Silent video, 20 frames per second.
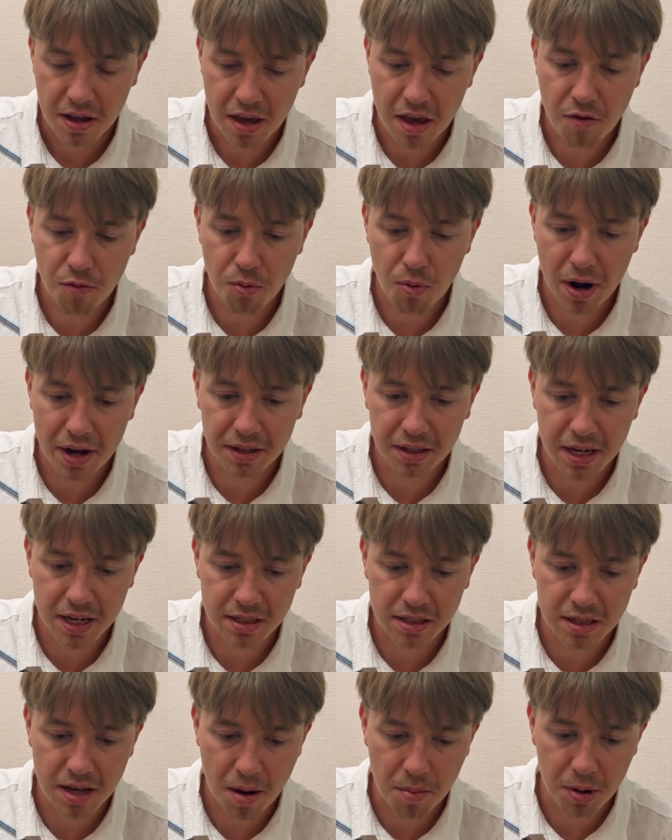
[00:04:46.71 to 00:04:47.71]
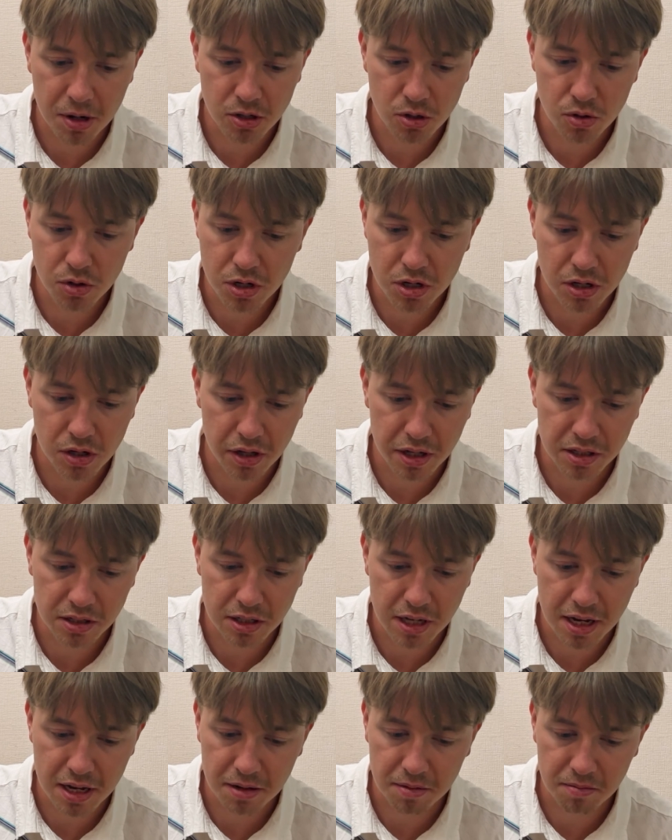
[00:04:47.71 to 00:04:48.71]
if white gets the opportunity, let's
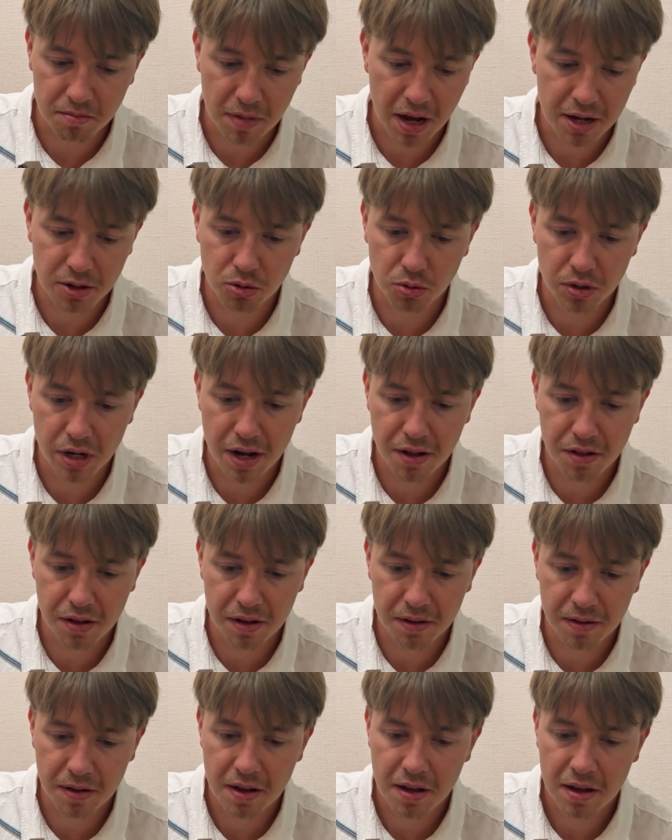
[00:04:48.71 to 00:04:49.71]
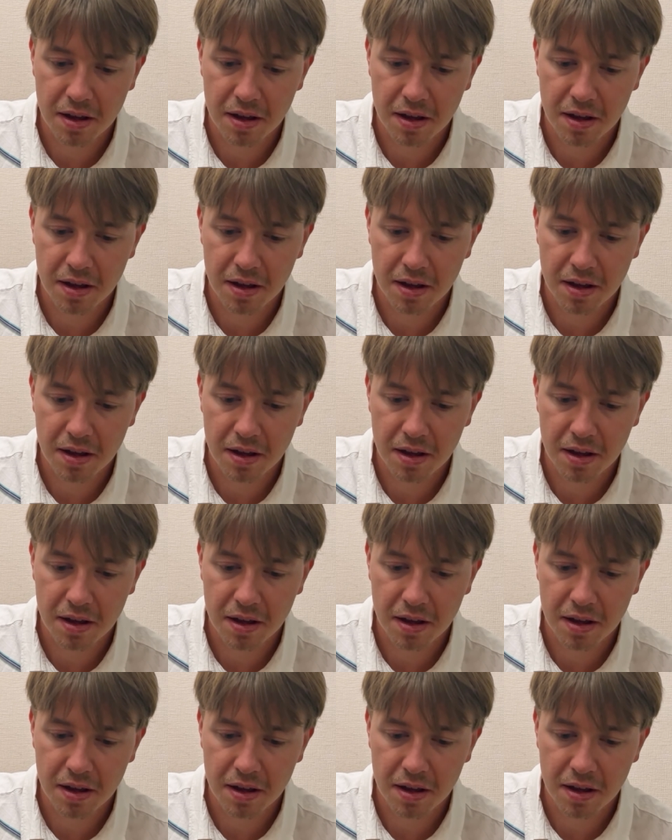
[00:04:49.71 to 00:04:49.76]
say I do nothing,